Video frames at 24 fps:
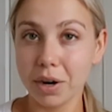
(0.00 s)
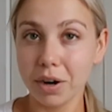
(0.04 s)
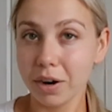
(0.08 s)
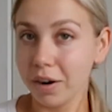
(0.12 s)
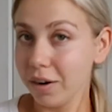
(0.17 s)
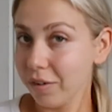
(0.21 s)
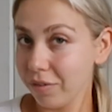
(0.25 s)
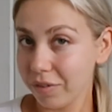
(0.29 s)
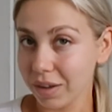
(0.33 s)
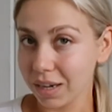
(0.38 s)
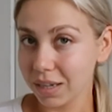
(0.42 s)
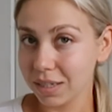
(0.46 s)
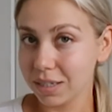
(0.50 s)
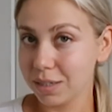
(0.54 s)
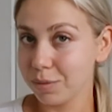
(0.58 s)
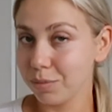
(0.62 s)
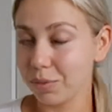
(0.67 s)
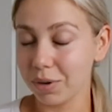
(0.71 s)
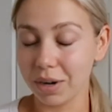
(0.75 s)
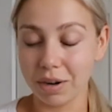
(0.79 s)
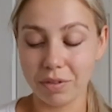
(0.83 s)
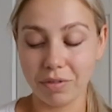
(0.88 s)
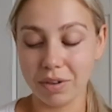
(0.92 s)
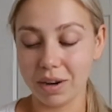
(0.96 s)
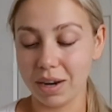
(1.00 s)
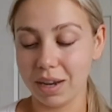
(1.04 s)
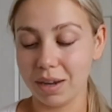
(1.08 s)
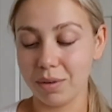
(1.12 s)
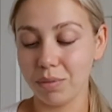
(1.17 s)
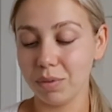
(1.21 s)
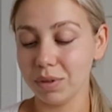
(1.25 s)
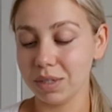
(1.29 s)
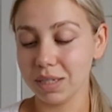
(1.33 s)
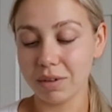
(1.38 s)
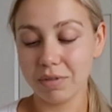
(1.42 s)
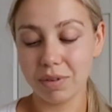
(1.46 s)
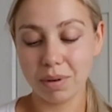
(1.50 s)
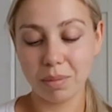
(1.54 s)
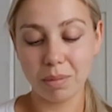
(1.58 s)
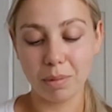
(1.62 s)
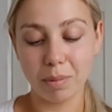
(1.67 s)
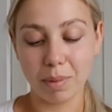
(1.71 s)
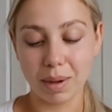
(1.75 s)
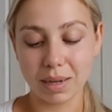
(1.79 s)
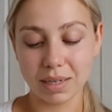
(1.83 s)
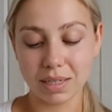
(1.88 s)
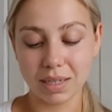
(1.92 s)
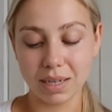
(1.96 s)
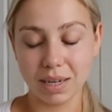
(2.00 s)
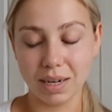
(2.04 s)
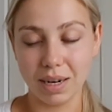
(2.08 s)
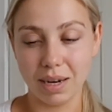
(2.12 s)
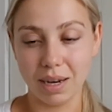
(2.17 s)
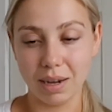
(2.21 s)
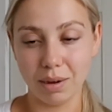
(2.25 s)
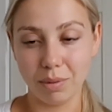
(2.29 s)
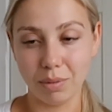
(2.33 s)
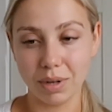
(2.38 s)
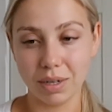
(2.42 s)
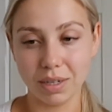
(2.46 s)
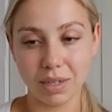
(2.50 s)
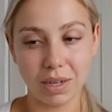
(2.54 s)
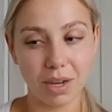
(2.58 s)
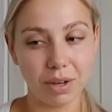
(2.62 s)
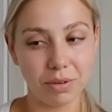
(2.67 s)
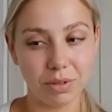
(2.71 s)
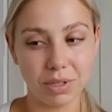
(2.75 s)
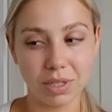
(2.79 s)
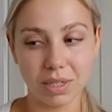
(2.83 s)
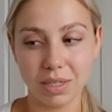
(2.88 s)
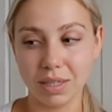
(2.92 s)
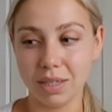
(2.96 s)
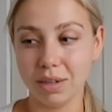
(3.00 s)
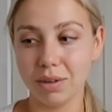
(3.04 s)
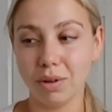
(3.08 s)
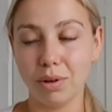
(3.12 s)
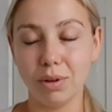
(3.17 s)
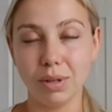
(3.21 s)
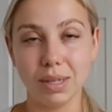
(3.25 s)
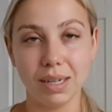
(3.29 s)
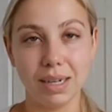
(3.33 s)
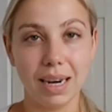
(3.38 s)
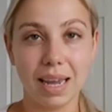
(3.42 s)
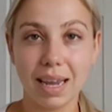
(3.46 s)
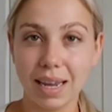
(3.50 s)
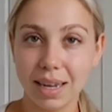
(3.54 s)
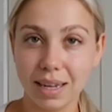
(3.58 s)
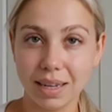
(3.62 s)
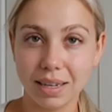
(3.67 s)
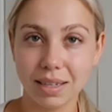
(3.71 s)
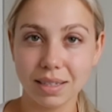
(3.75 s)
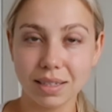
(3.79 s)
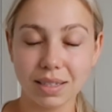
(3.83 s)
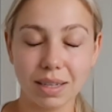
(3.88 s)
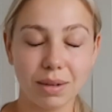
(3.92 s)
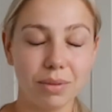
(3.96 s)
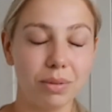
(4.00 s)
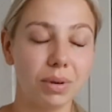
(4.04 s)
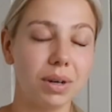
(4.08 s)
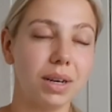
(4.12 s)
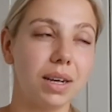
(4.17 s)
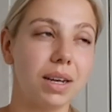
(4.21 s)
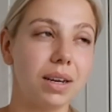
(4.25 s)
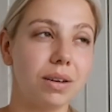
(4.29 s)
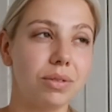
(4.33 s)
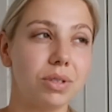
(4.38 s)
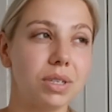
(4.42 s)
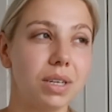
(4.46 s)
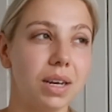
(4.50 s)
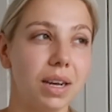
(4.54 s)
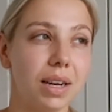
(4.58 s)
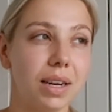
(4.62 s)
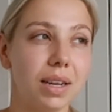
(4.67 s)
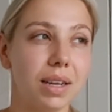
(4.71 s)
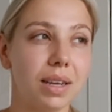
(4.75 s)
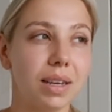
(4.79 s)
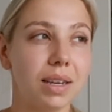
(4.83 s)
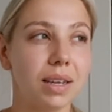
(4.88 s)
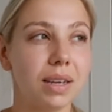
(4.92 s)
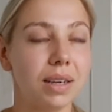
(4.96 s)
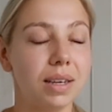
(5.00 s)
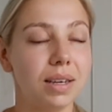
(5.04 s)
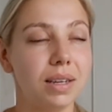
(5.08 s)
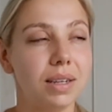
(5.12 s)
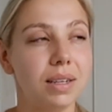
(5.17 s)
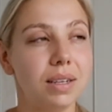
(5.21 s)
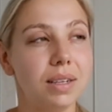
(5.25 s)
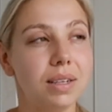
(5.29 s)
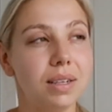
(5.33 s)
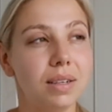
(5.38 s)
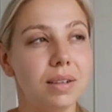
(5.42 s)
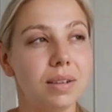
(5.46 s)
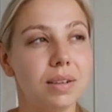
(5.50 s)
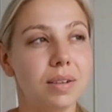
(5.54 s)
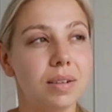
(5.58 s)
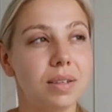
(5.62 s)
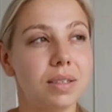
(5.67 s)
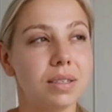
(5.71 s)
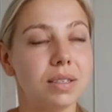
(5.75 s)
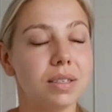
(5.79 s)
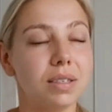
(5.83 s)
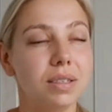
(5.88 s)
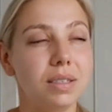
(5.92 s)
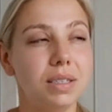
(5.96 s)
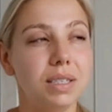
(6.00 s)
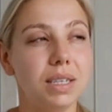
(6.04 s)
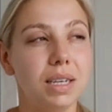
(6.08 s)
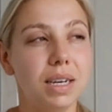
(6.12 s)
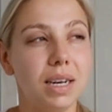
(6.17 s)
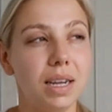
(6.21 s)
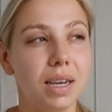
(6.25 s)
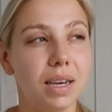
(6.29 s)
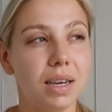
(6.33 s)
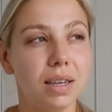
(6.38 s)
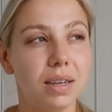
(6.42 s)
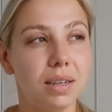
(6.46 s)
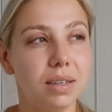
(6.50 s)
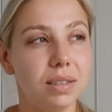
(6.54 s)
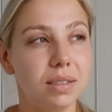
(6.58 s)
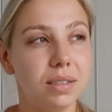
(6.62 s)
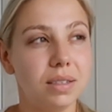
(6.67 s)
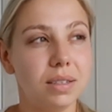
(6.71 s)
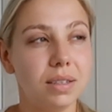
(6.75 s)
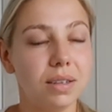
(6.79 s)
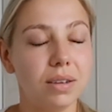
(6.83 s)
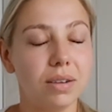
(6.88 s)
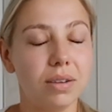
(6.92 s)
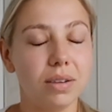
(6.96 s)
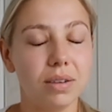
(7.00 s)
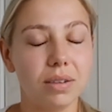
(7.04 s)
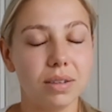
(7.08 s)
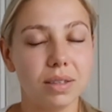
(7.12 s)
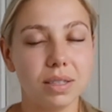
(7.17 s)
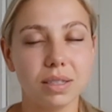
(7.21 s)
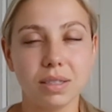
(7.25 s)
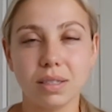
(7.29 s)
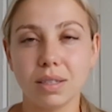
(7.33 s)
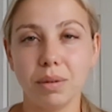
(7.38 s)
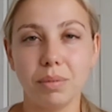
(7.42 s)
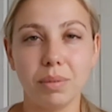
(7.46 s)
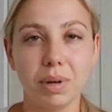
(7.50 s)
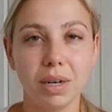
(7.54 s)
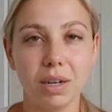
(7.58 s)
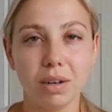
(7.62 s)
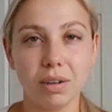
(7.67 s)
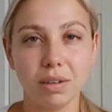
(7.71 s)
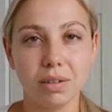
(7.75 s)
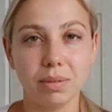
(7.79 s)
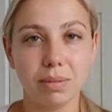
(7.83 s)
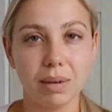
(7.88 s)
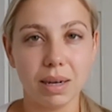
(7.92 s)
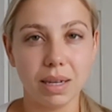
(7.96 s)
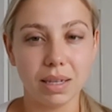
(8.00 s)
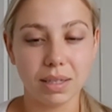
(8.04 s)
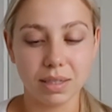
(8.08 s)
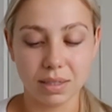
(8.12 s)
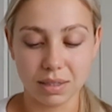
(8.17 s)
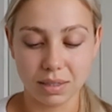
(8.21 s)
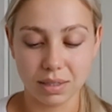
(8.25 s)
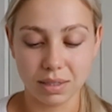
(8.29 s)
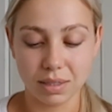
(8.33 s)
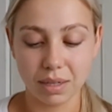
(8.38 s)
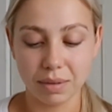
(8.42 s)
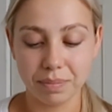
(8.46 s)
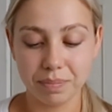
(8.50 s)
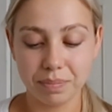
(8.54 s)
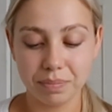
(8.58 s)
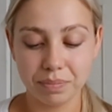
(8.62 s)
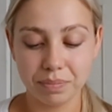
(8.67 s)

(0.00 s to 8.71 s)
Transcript: perfect but I feel like we'll definitely be back to Italy I want to go to all the lakes I want to go to like Sardinia and oh there's so many nice places